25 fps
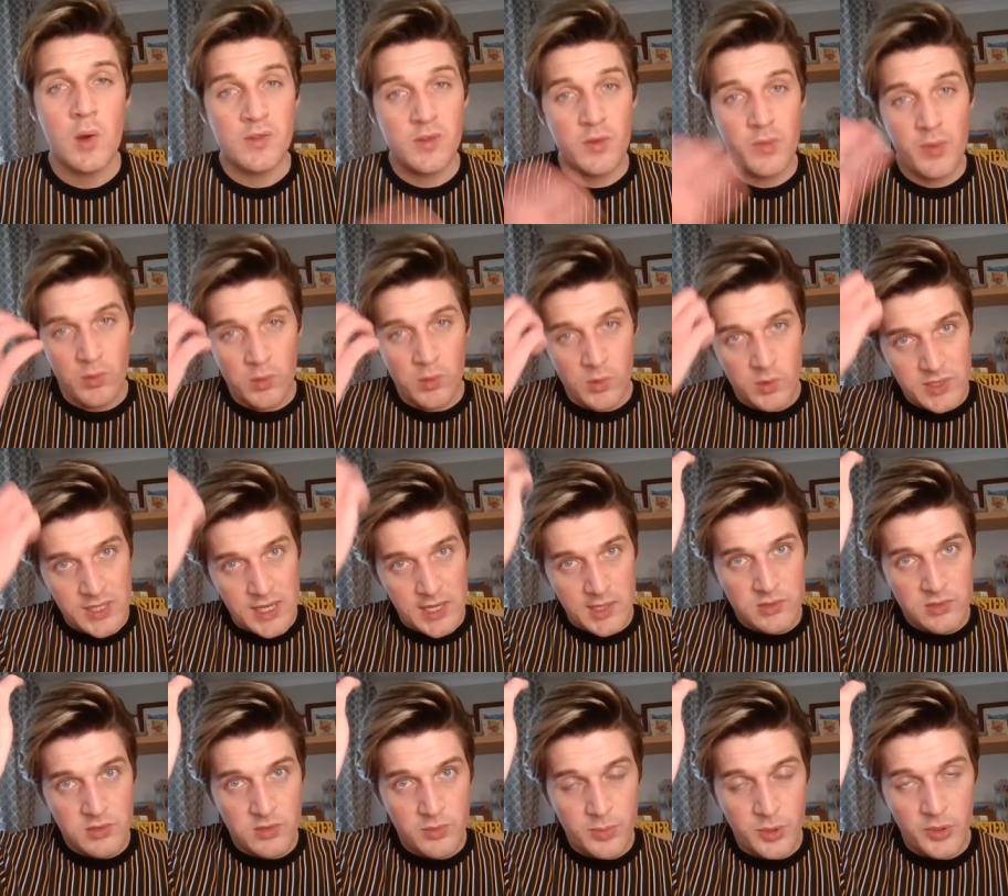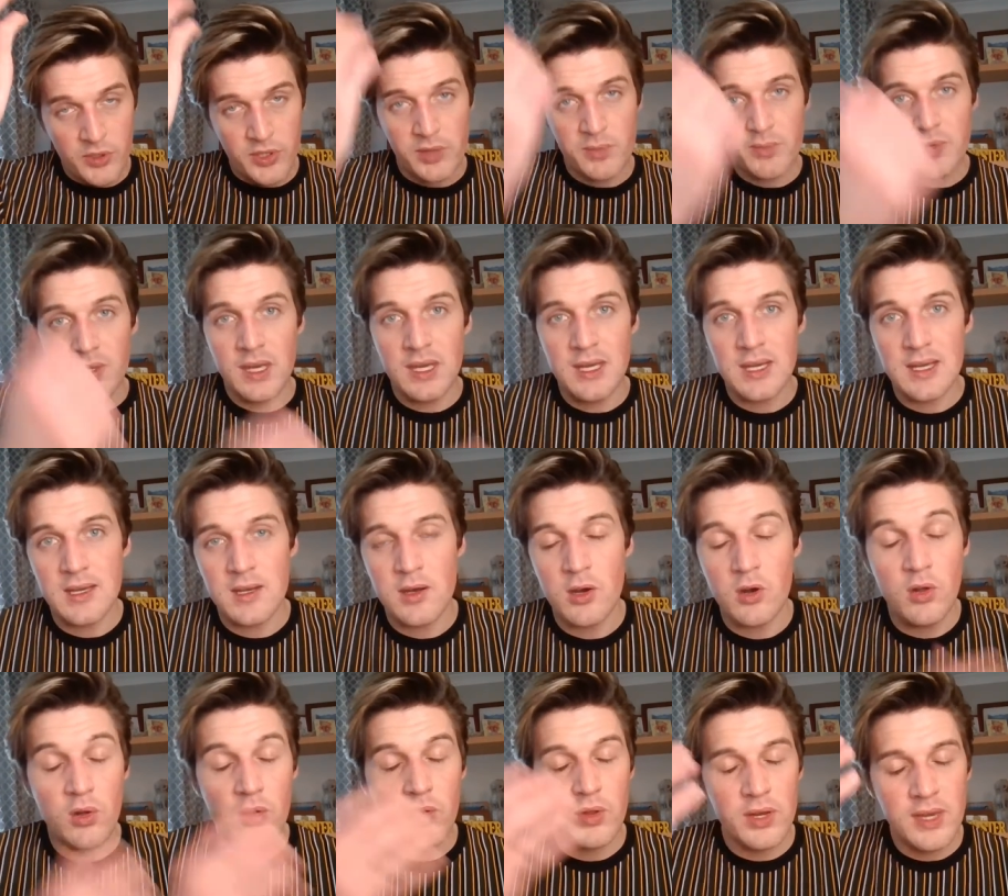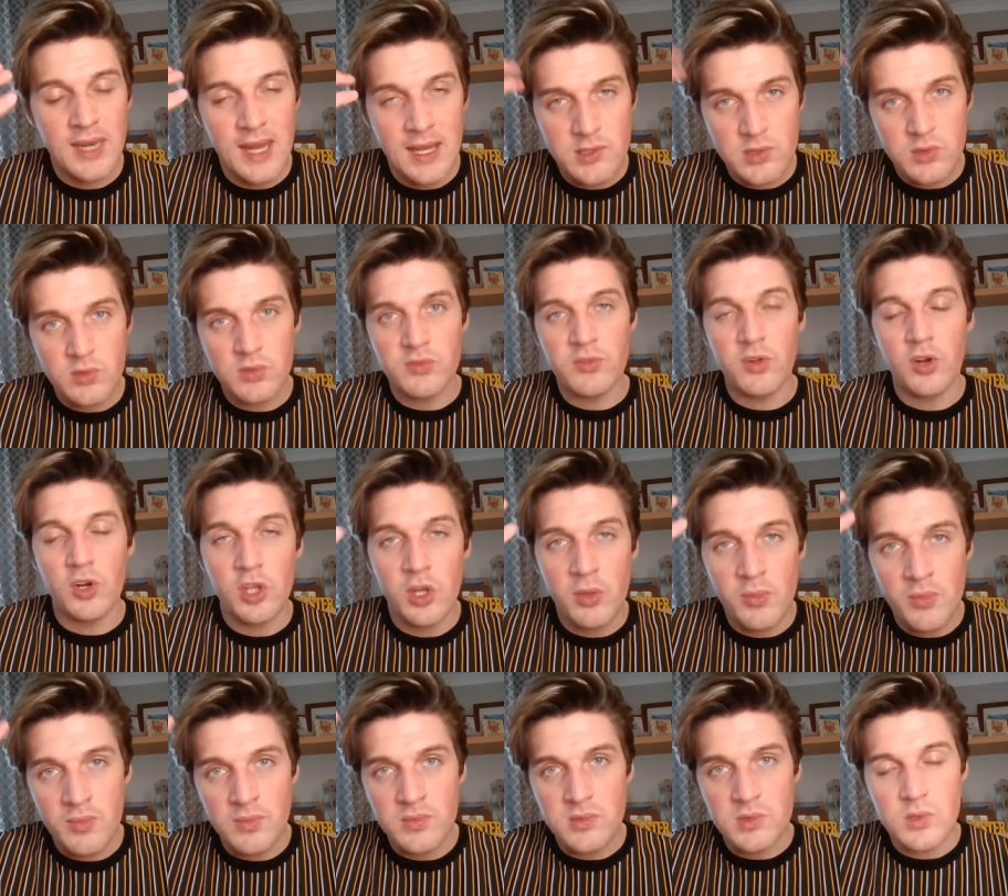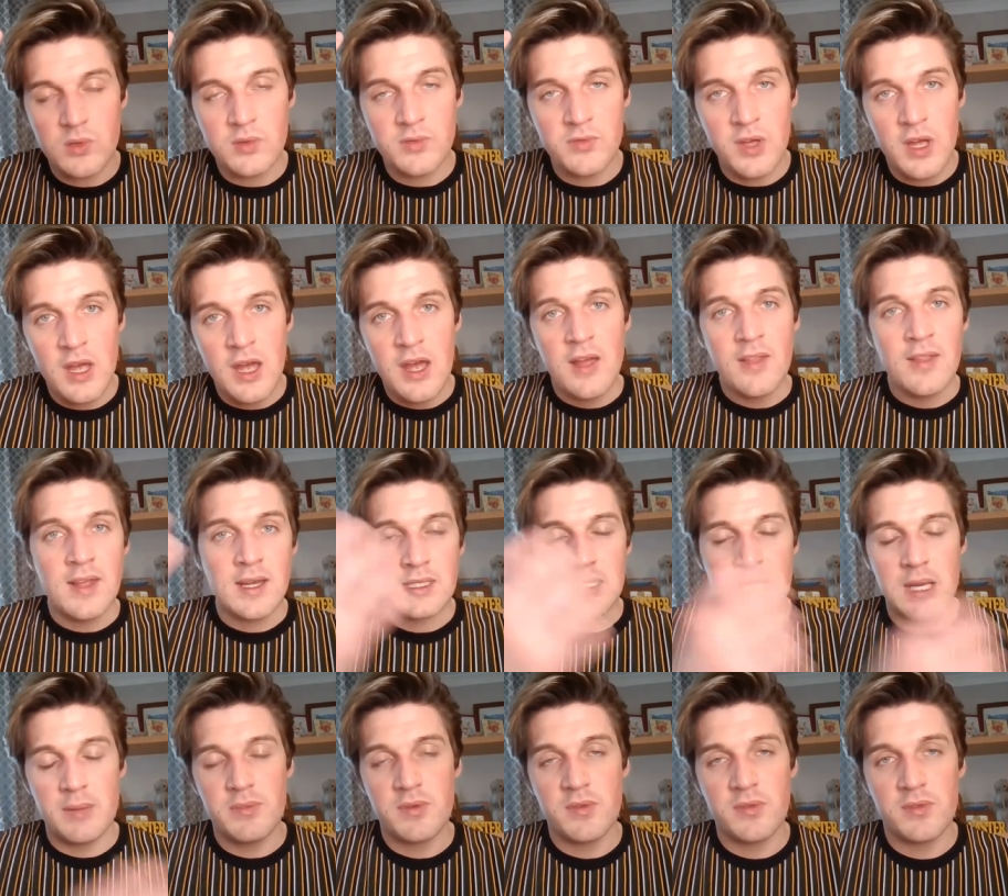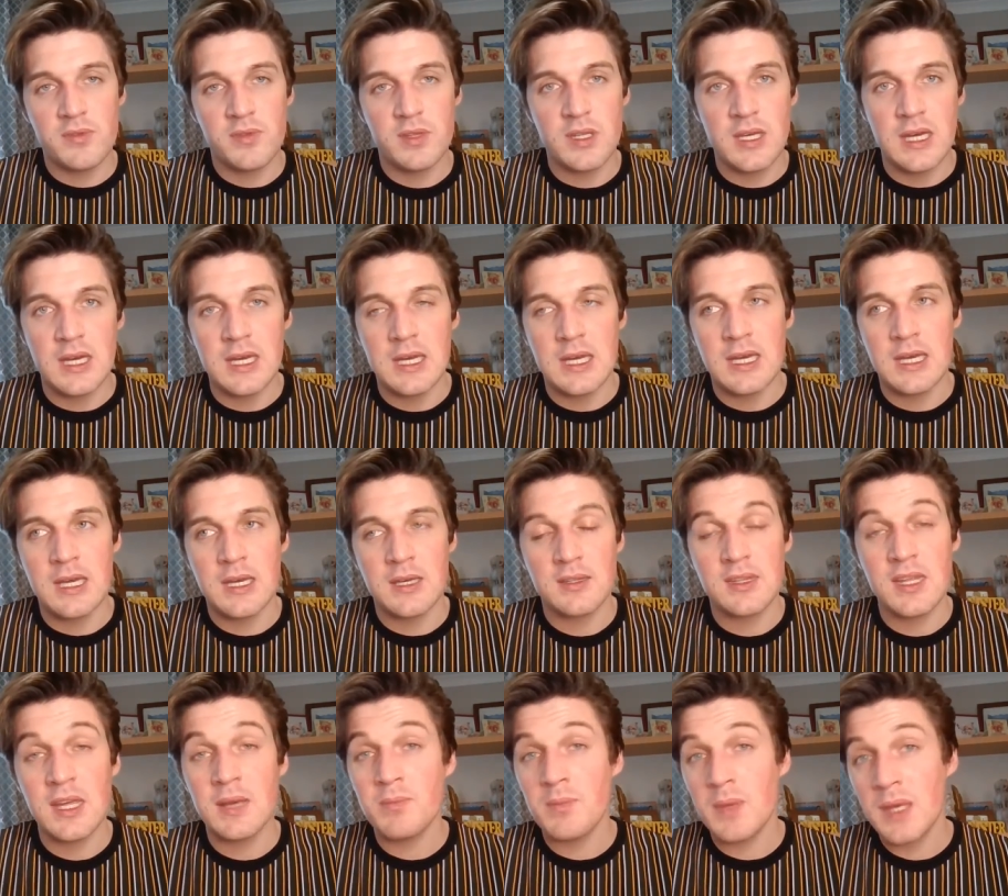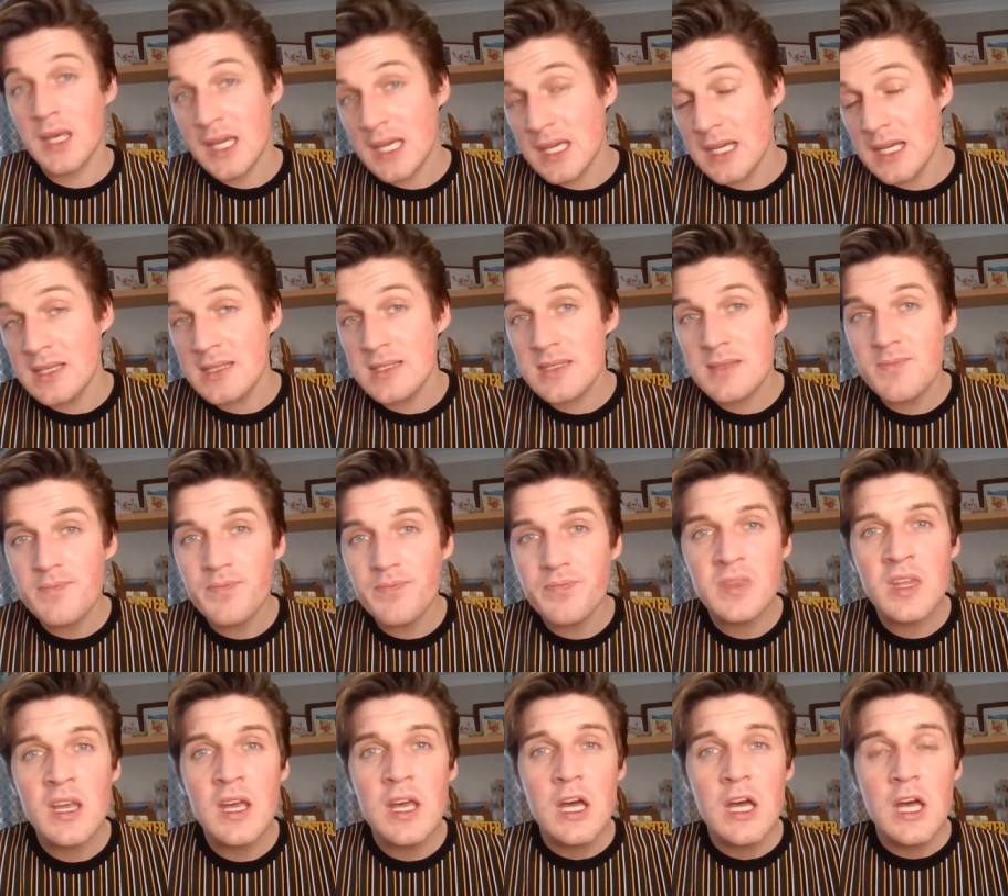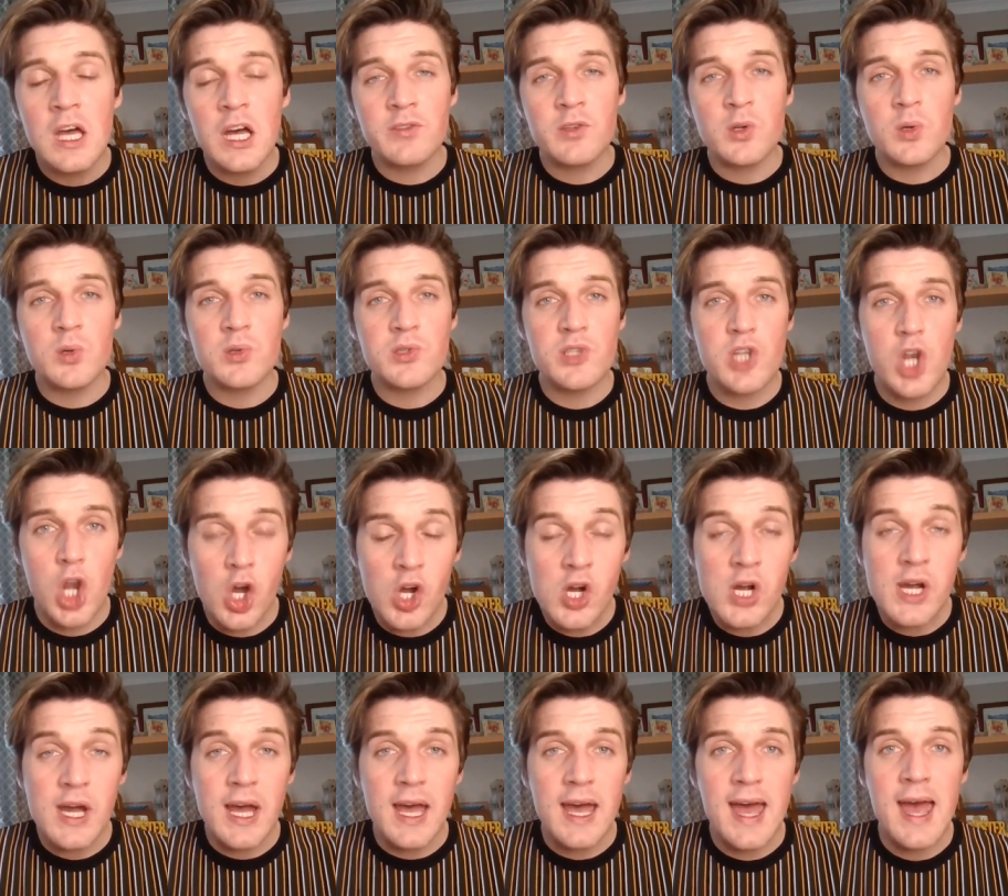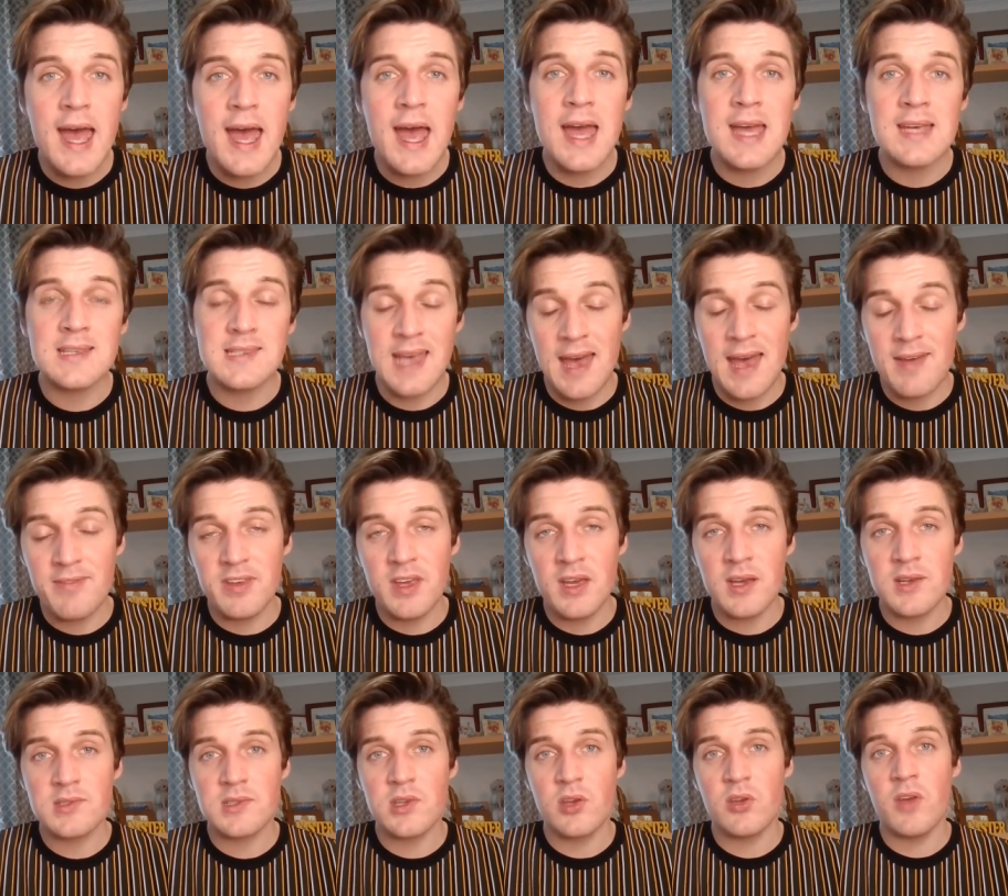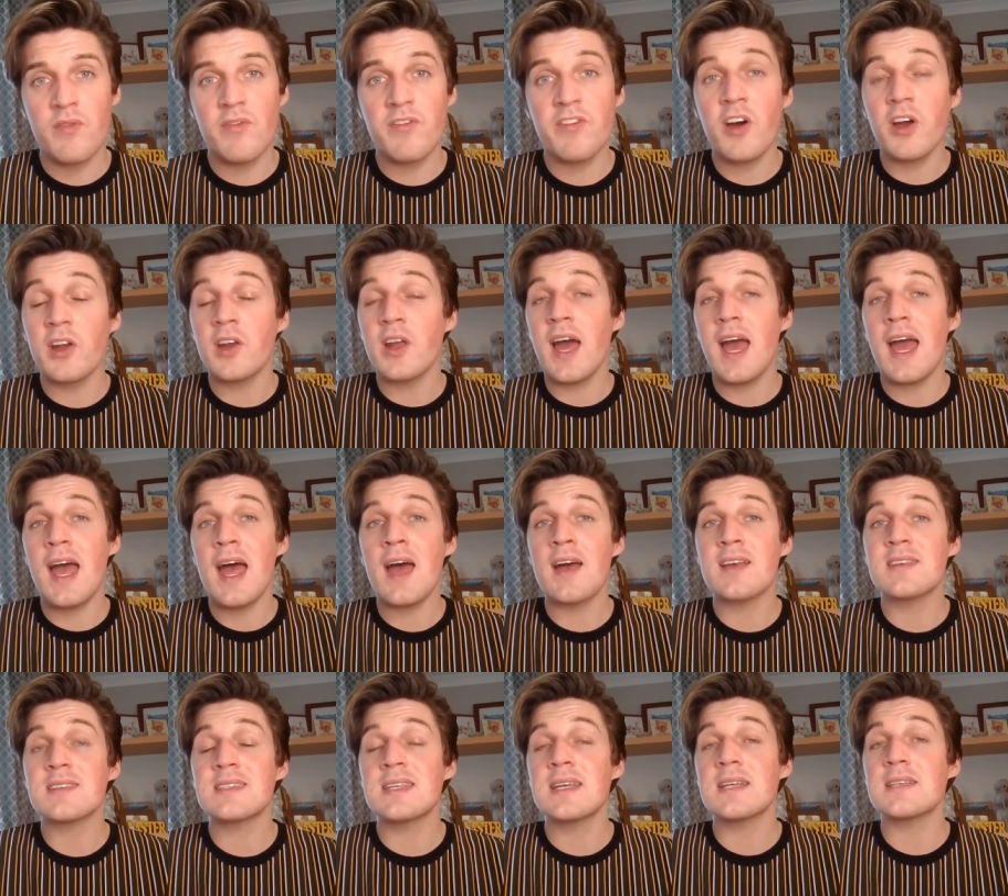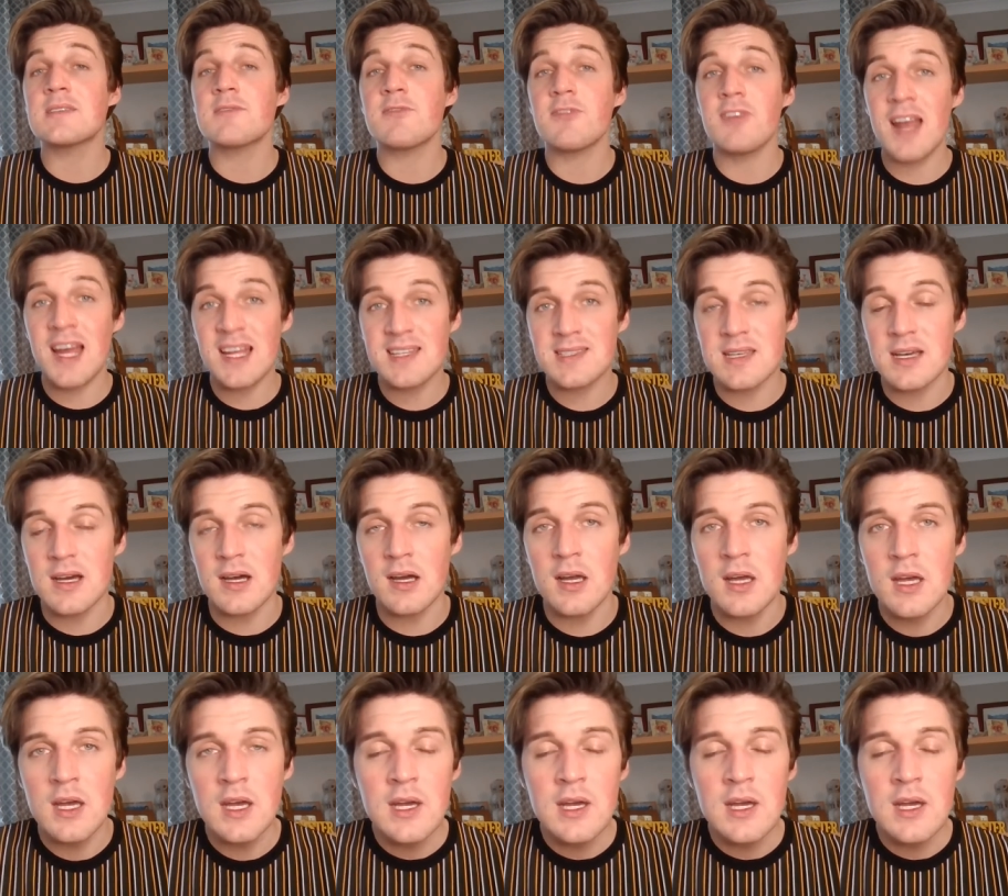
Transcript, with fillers: with a bit more natural body because, or natural volume, sort of that type of uh, thing because of course, longer hair is heavier, so your finer hair sits flatter.